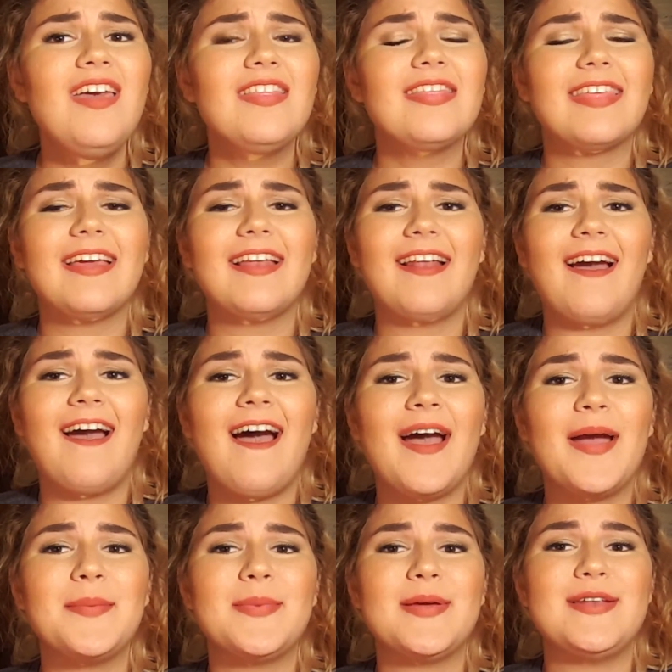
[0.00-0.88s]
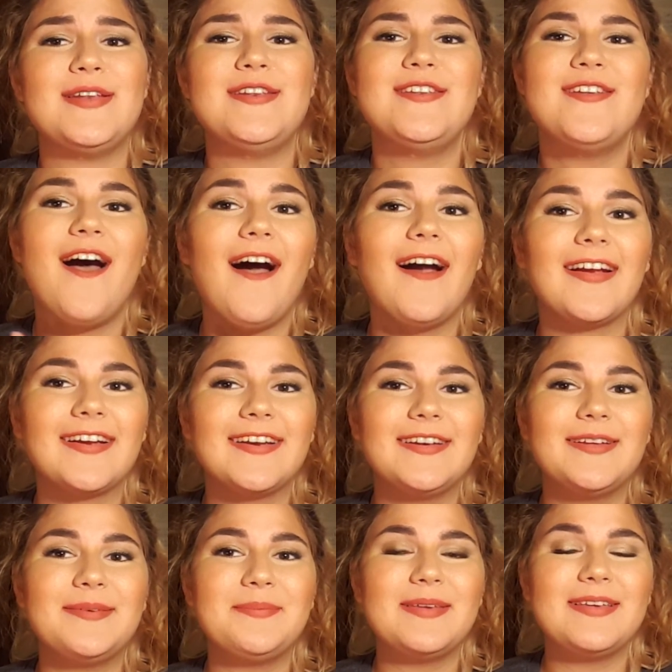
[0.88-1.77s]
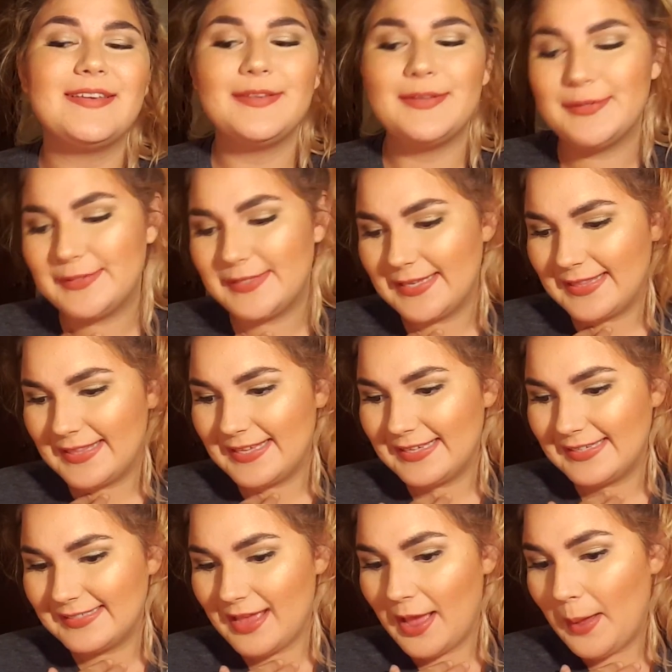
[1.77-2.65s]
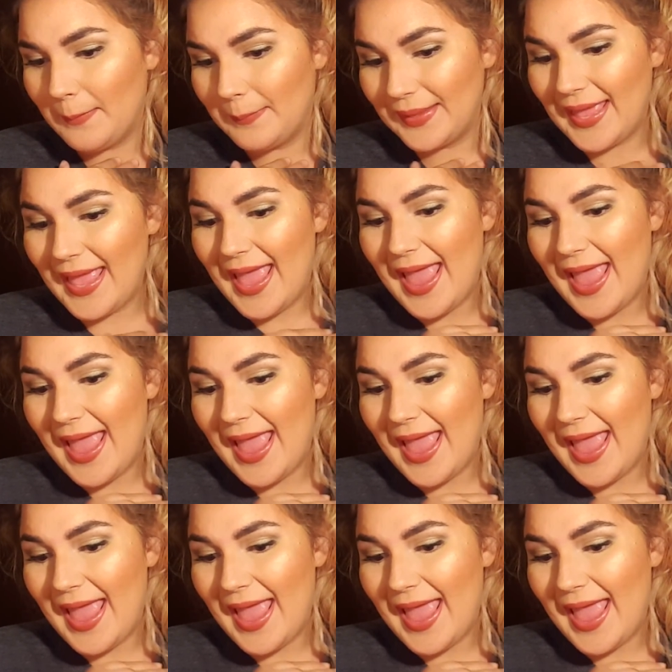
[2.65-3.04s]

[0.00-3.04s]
that I'm not going to be using these up